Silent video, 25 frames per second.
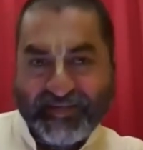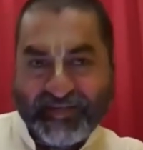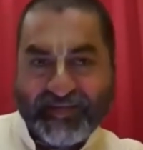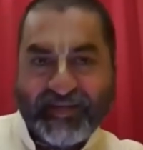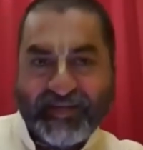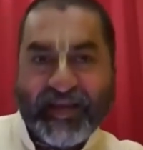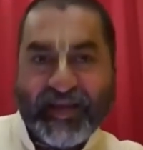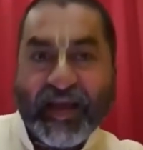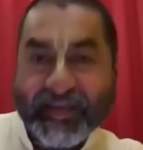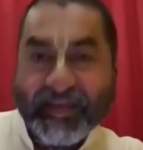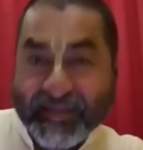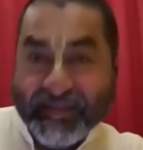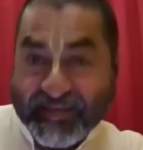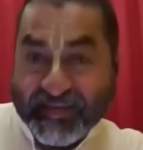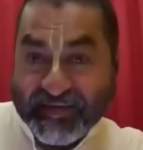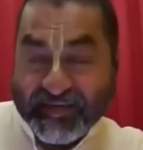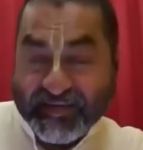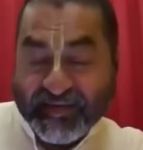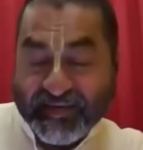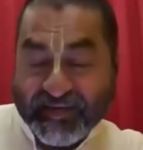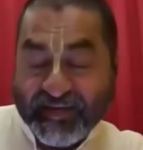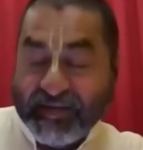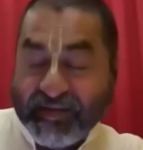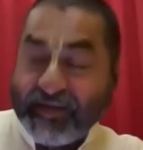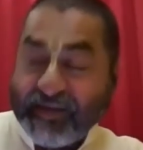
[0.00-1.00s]
Yes,
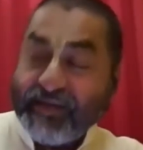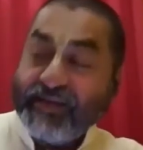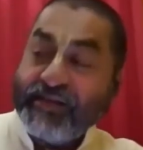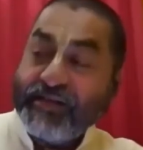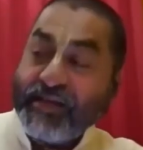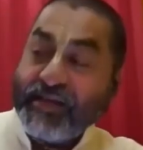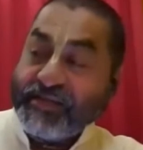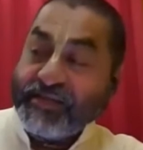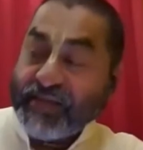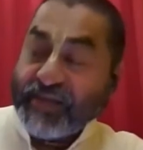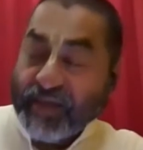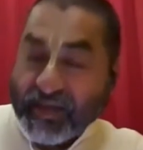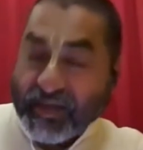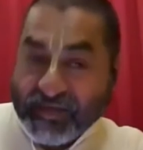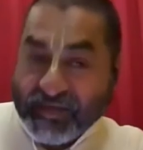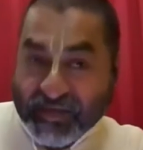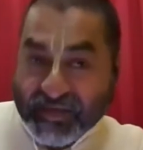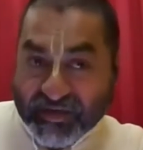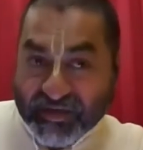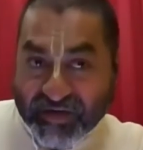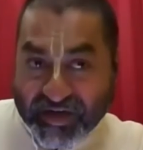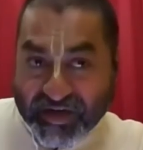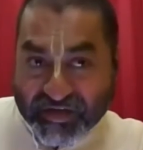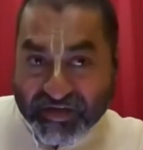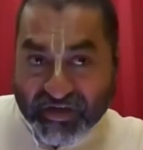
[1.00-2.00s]
there's a
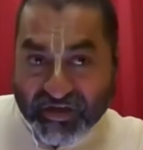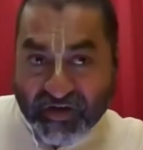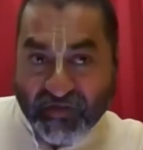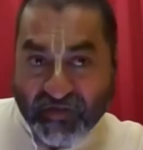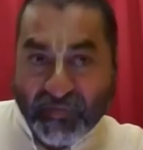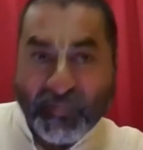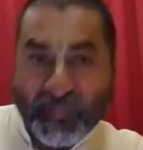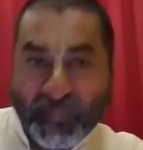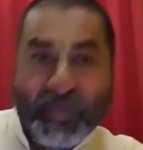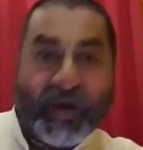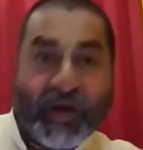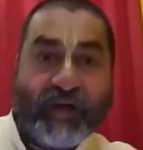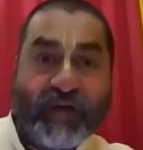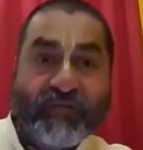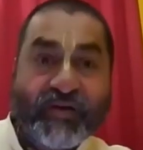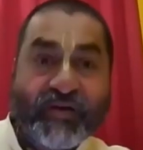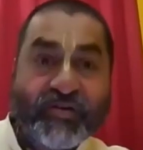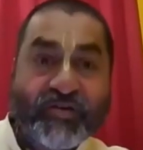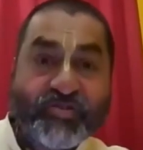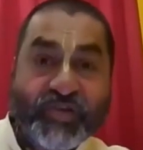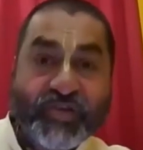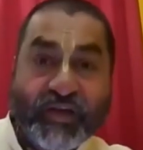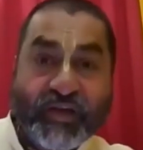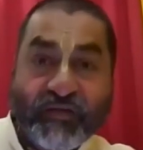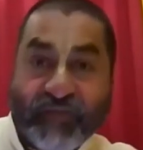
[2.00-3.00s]
consideration of
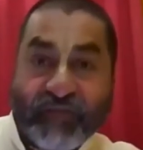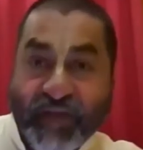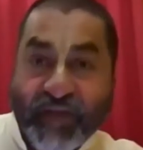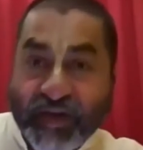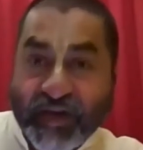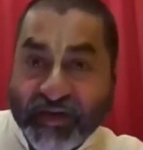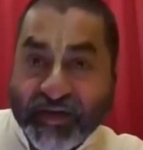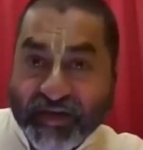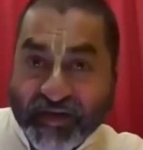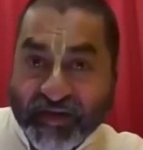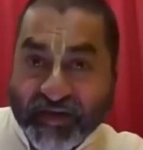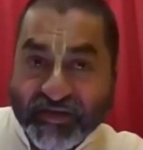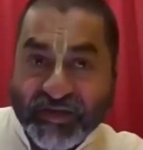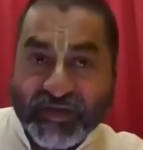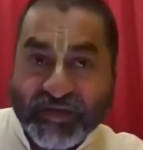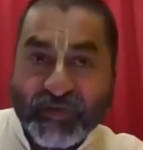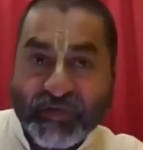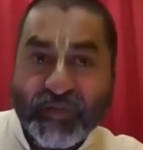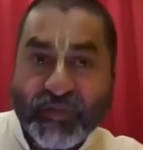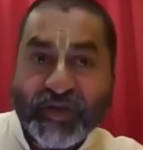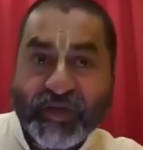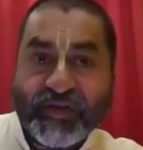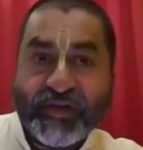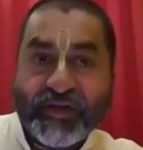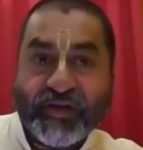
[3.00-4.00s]
perversion when it touches
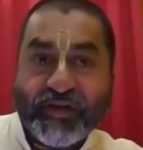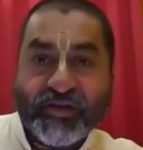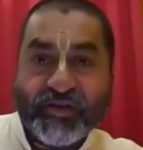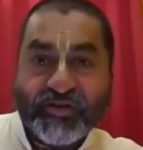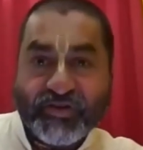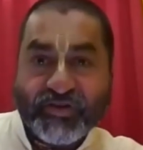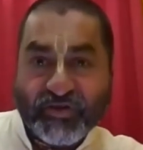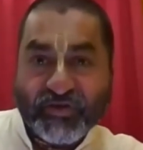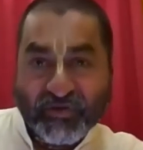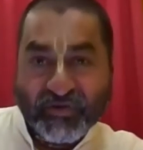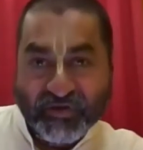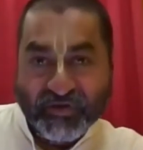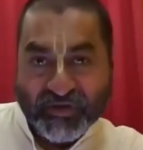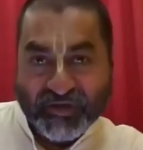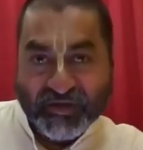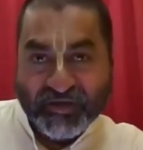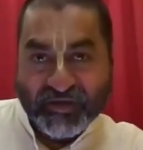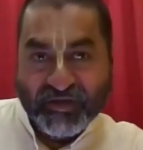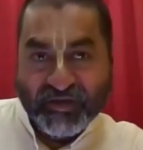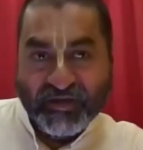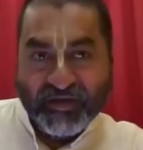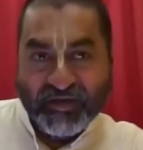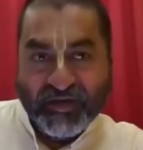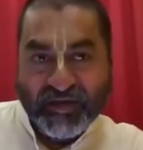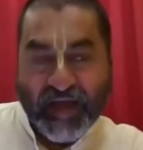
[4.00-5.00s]
material shores.
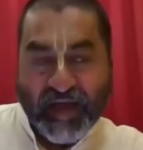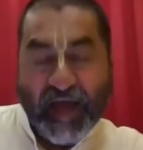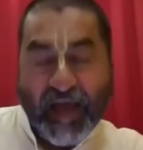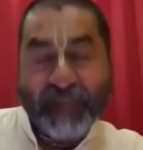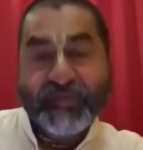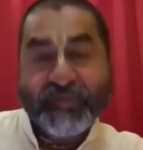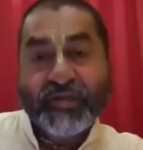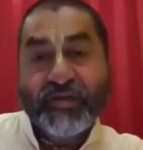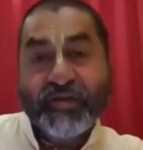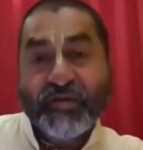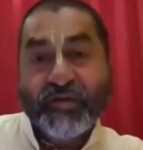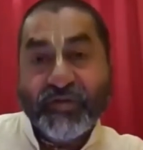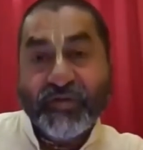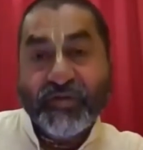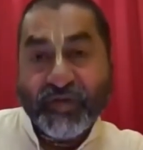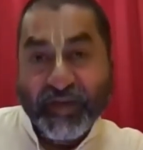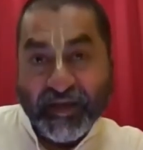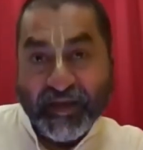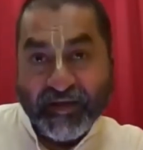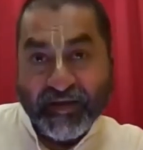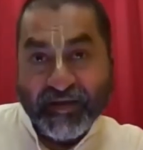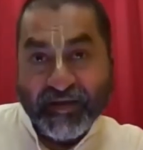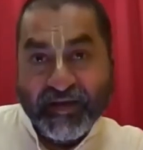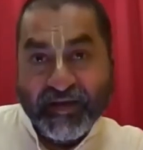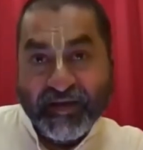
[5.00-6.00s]

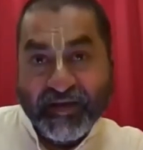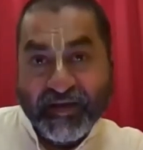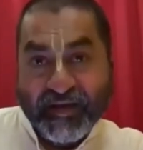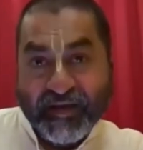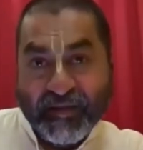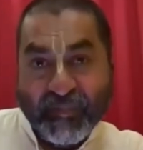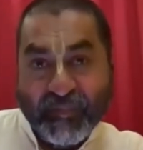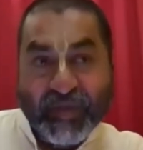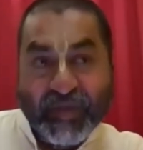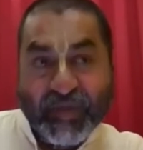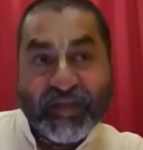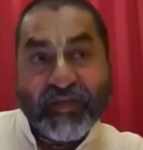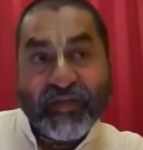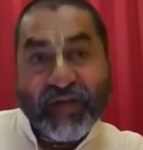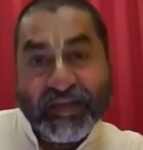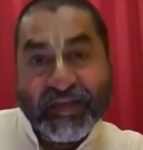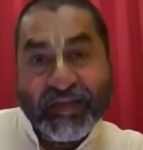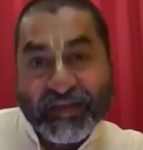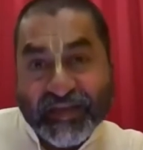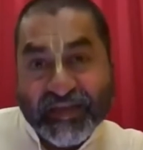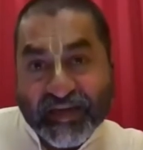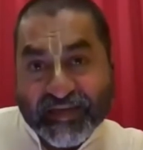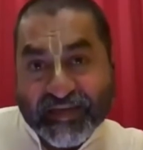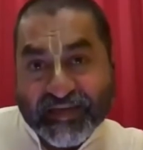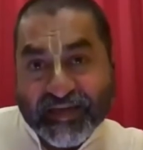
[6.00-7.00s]
Absolutely. But the
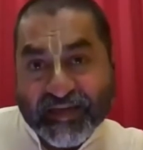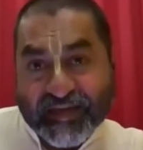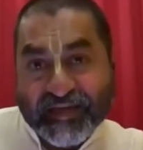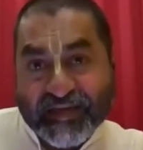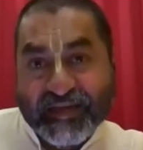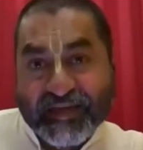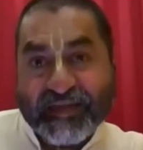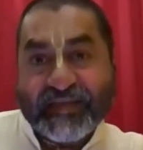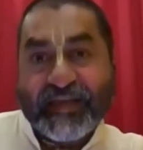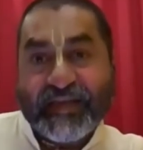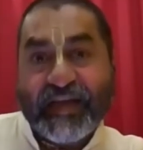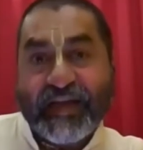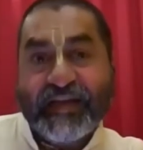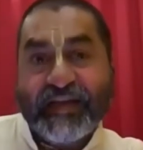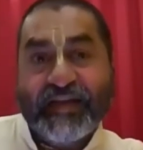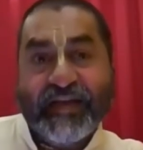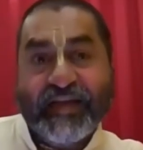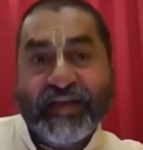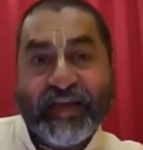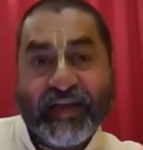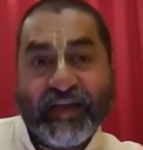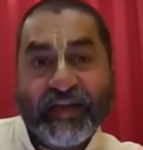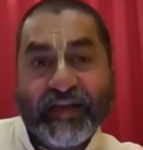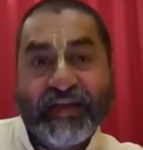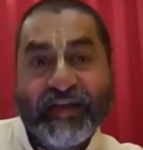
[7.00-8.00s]
rasas are
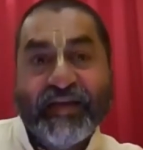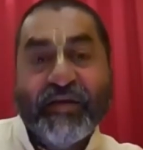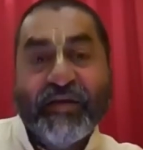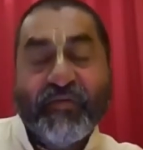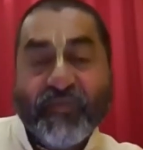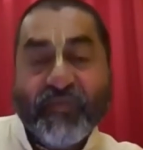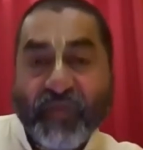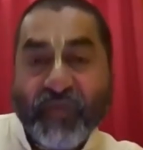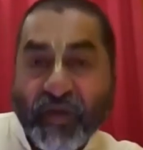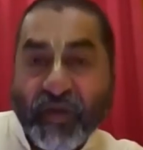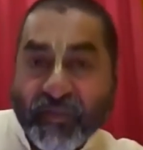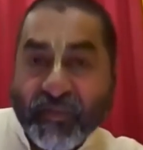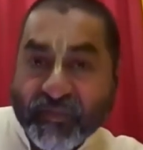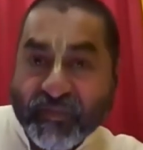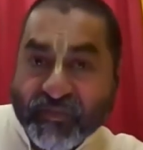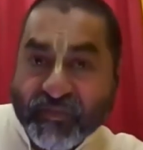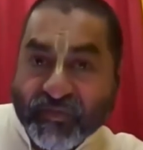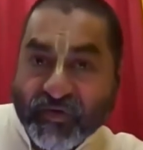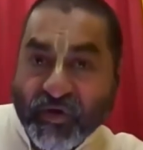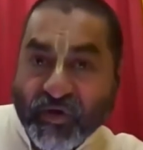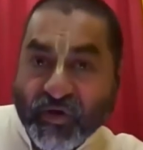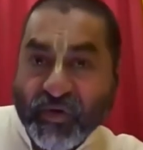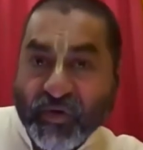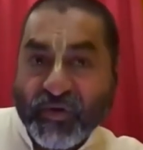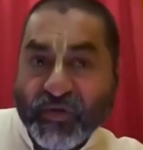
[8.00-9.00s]
descending
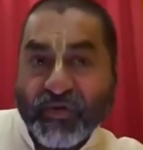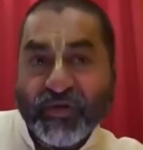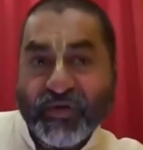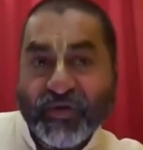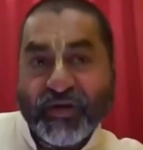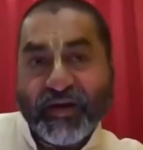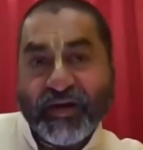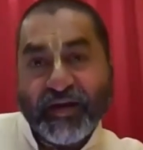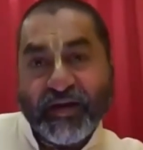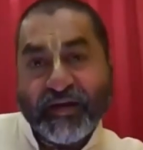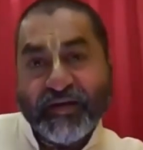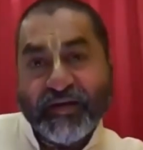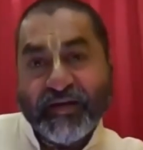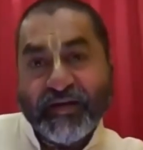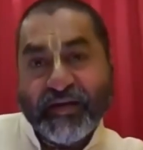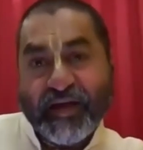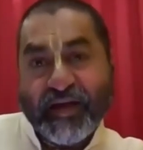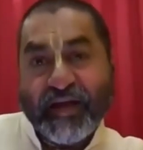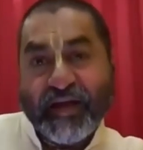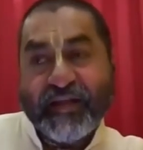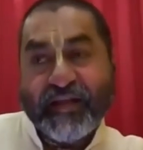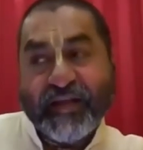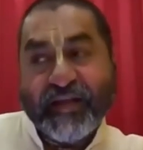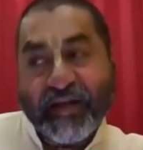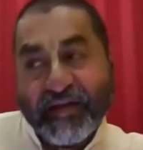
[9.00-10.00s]
from Goloka
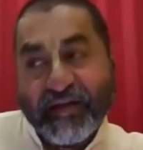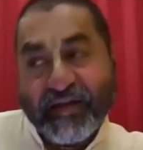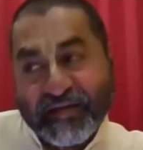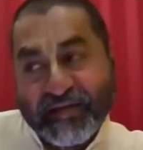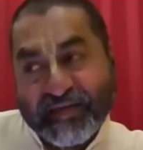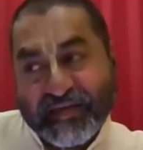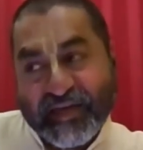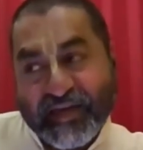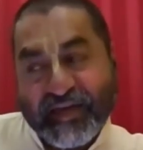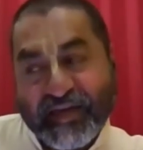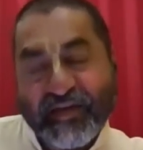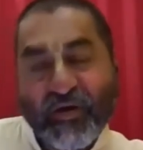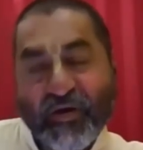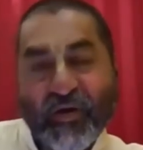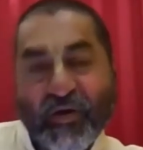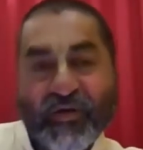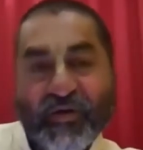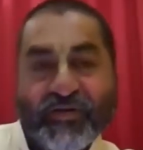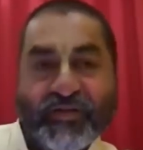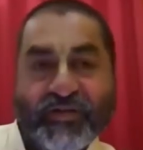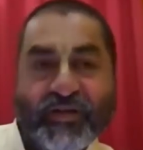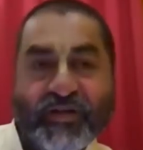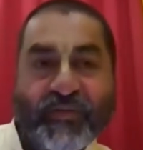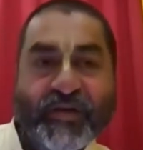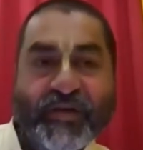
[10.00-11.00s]
and they descend
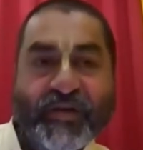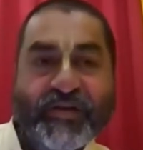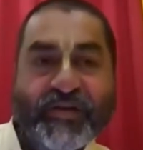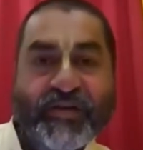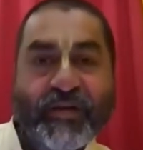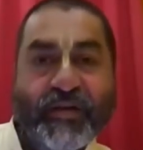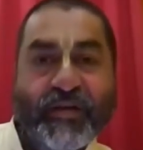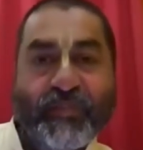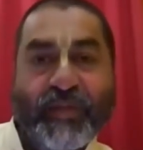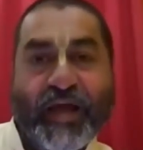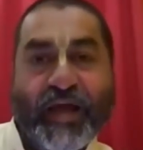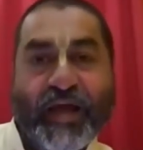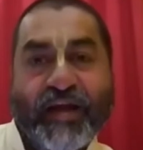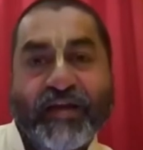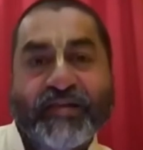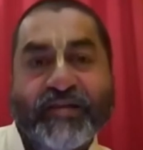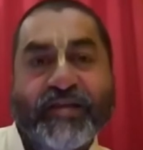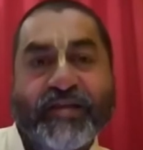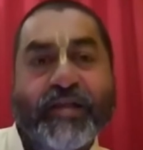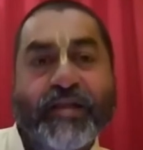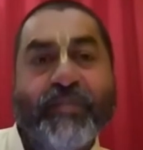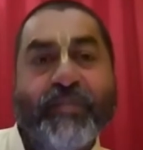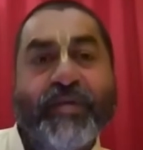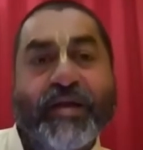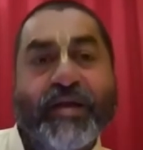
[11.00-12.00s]
onto the material planets
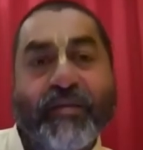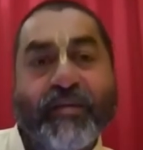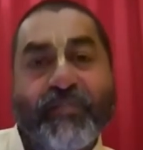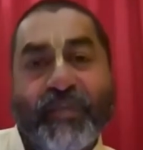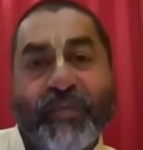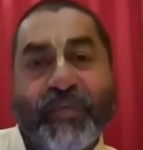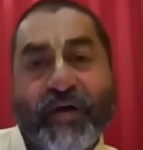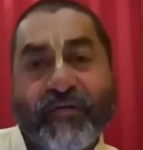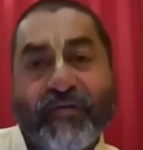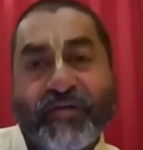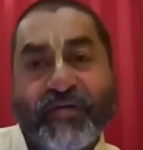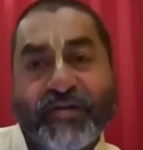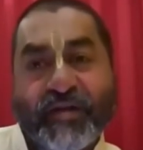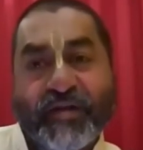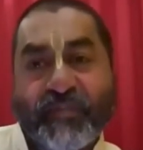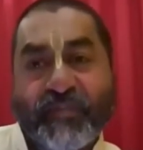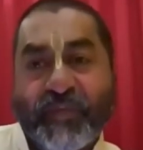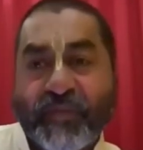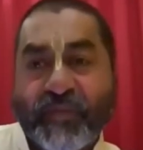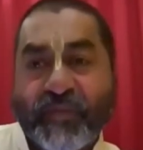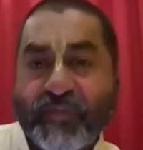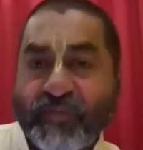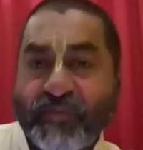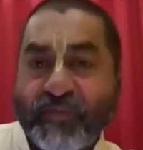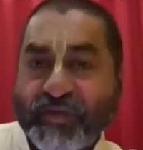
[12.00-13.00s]
and they become perverted.
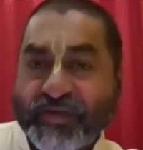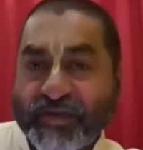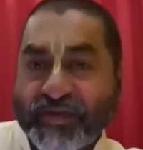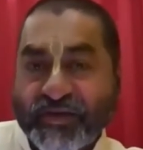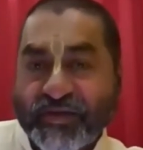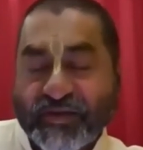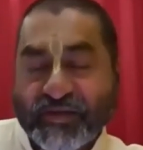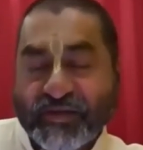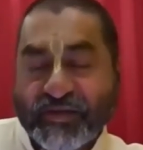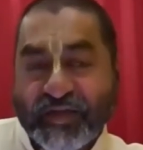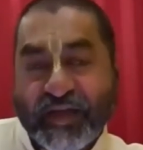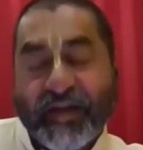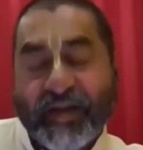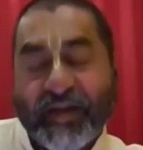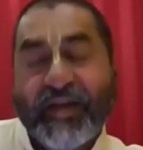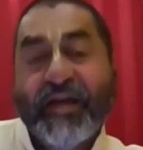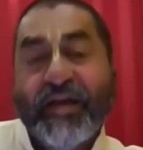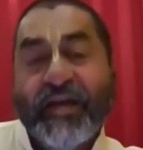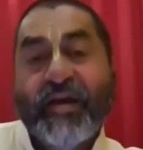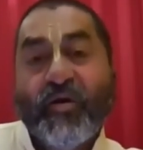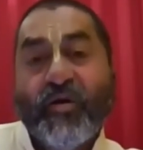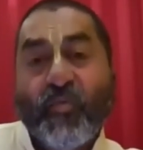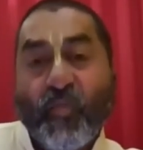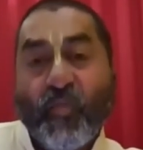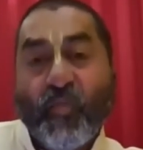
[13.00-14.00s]
People misunderstand
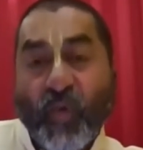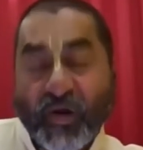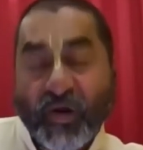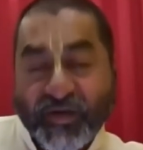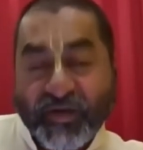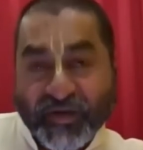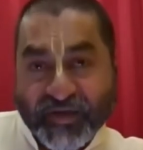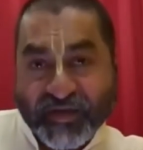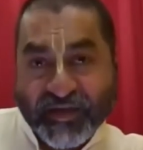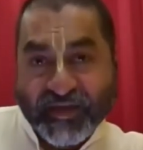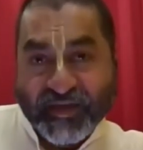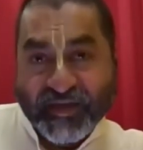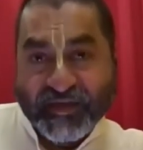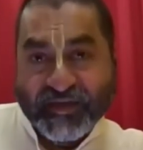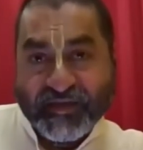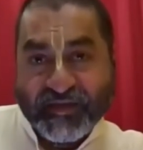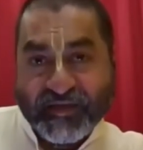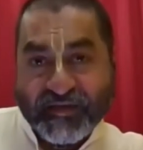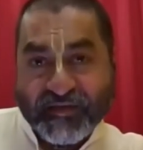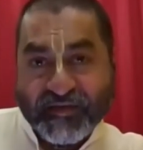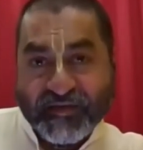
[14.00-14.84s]
what it is.